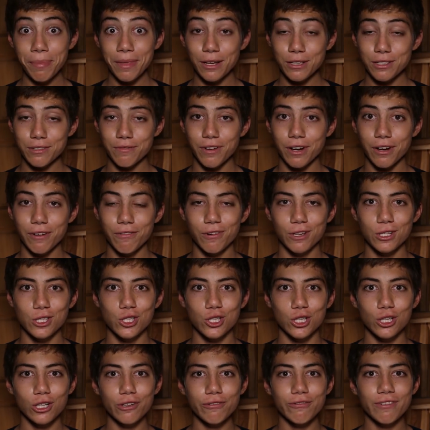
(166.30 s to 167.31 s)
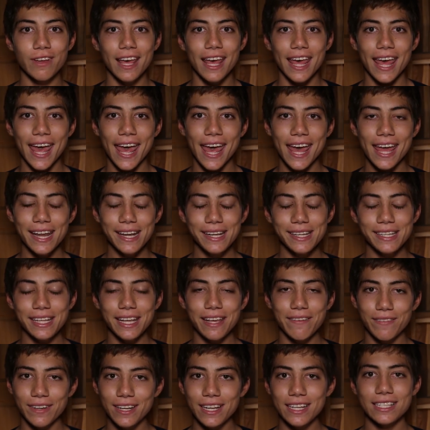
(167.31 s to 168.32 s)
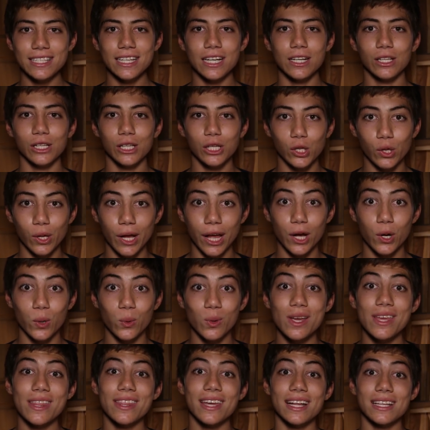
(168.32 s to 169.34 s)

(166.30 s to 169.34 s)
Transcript: Utah is a very fun surf, and if it does sound a little echoey,